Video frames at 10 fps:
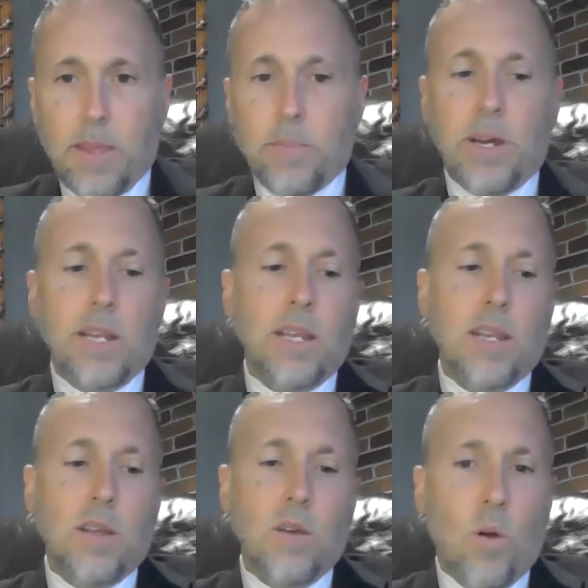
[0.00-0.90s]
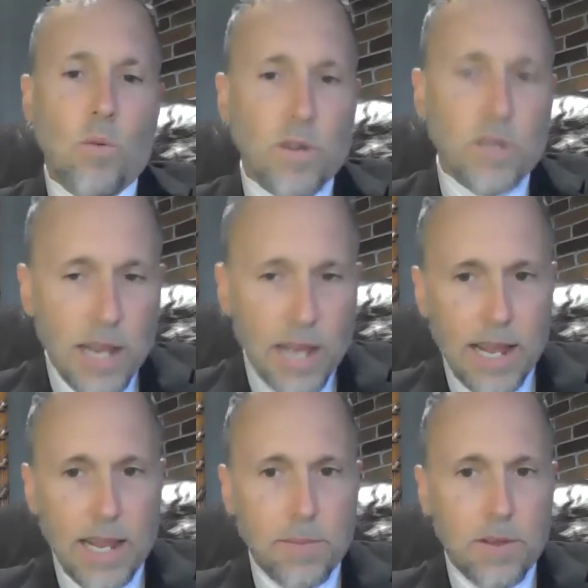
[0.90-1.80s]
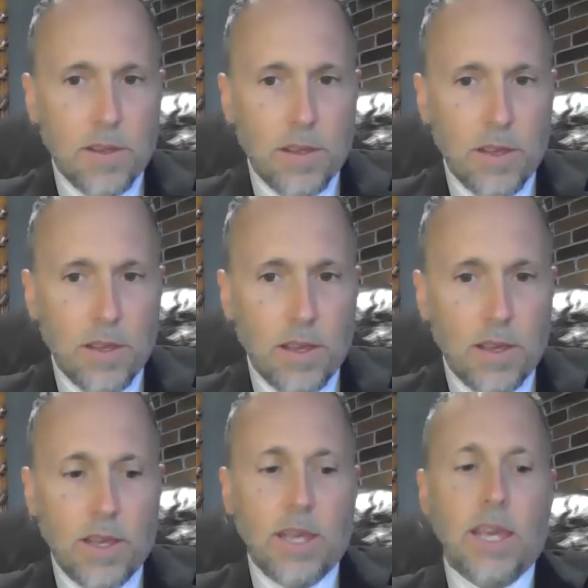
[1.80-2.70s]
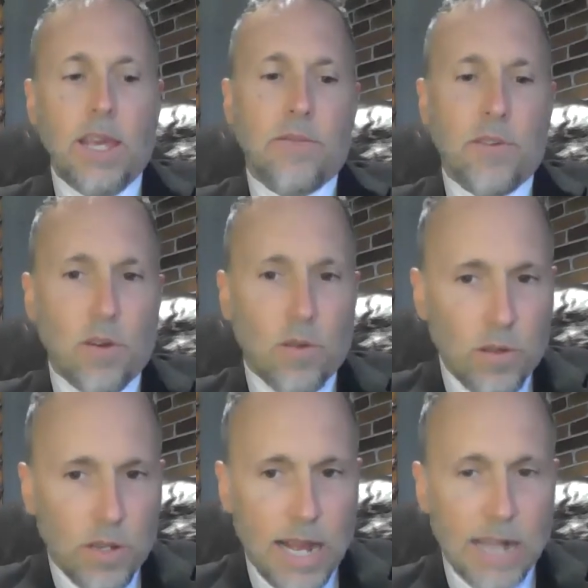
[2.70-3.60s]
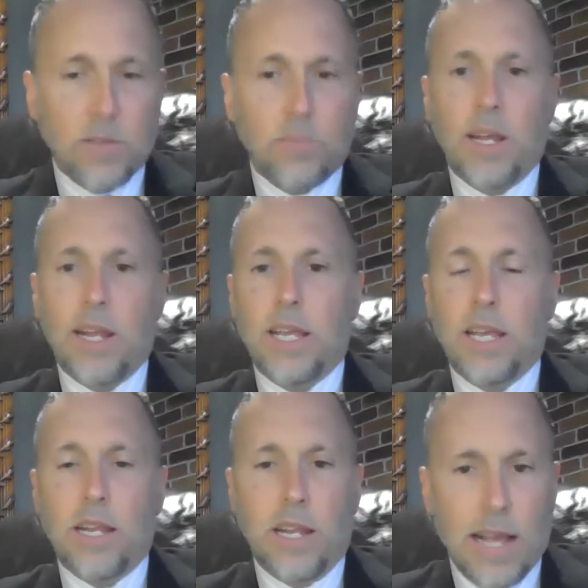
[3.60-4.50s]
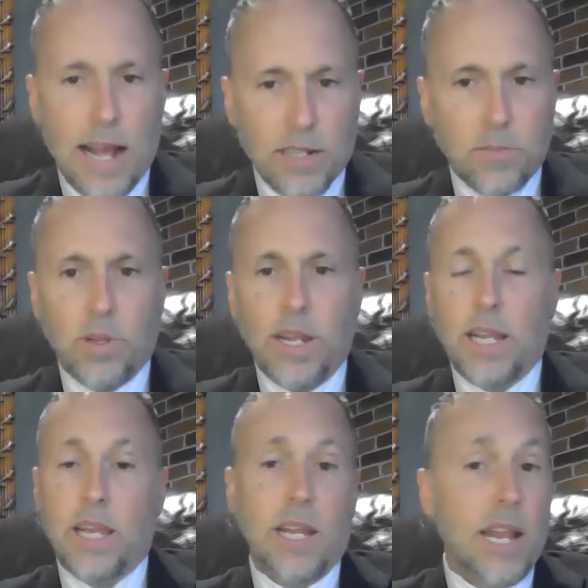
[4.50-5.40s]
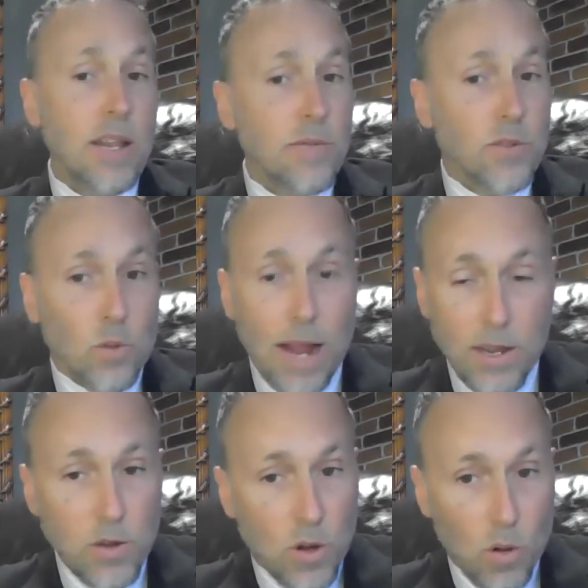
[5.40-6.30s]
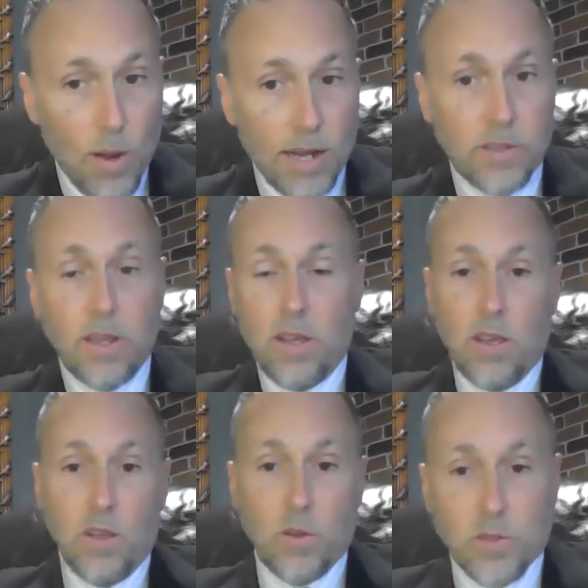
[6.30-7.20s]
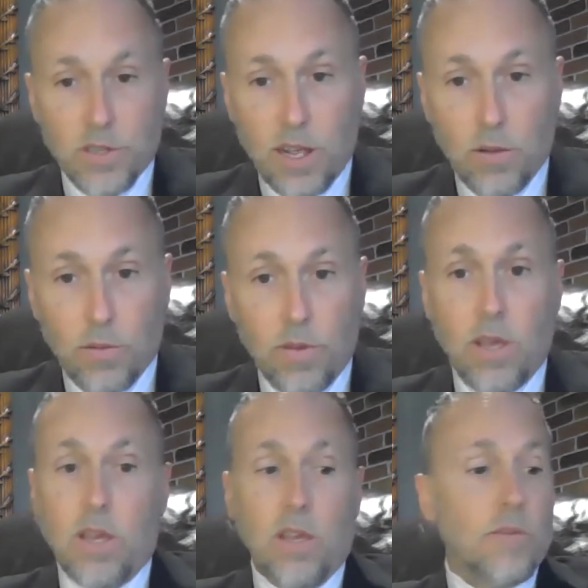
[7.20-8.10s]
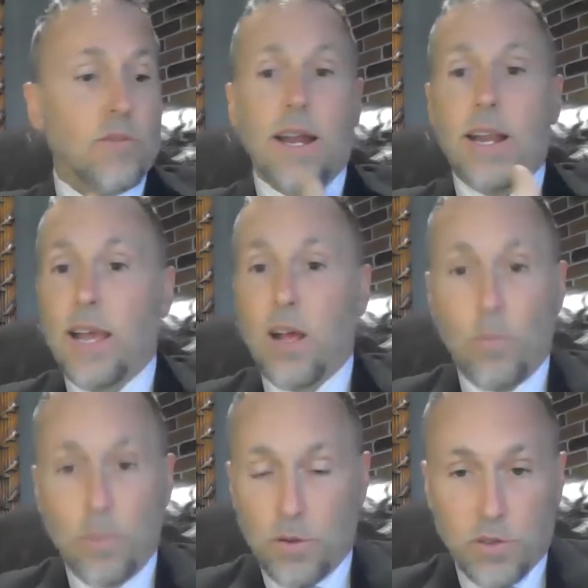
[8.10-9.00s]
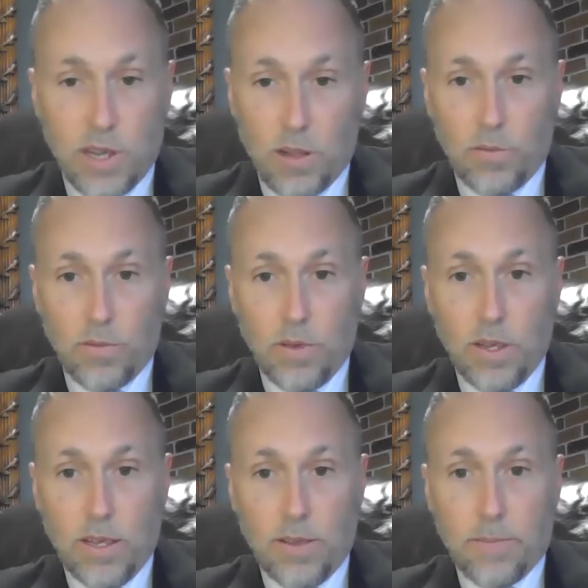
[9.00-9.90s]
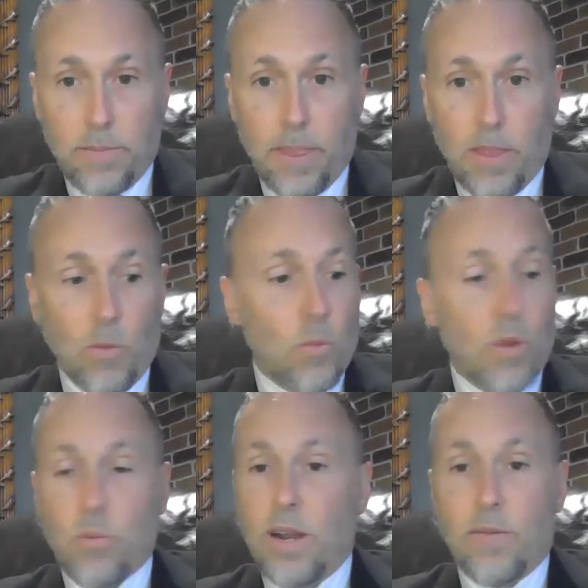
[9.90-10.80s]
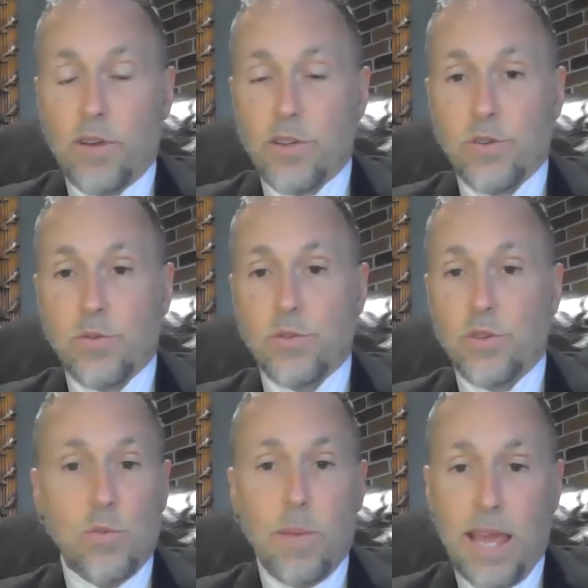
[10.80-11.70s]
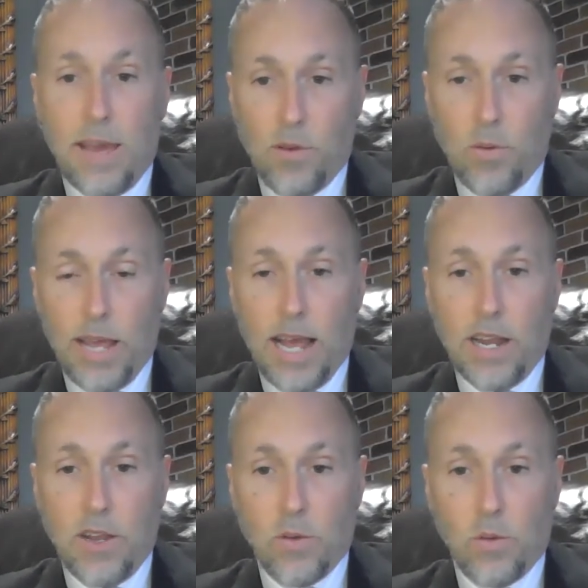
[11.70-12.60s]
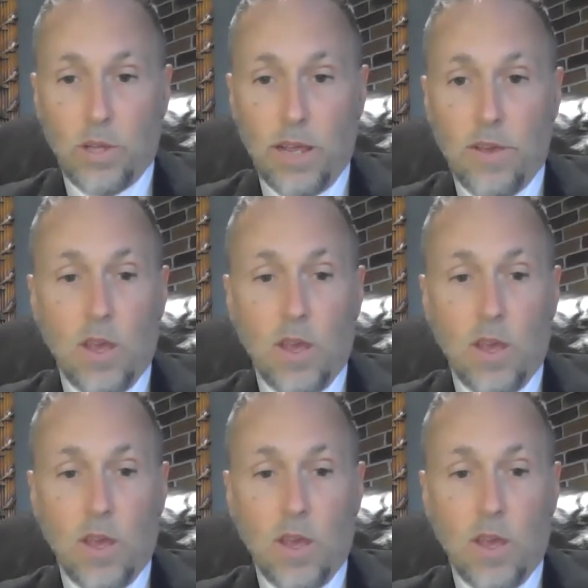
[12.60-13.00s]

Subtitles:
But over time, if you're contemplating it and you've tried to correct yourself, you've tried to help yourself with whatever issues you may have going on in your own life.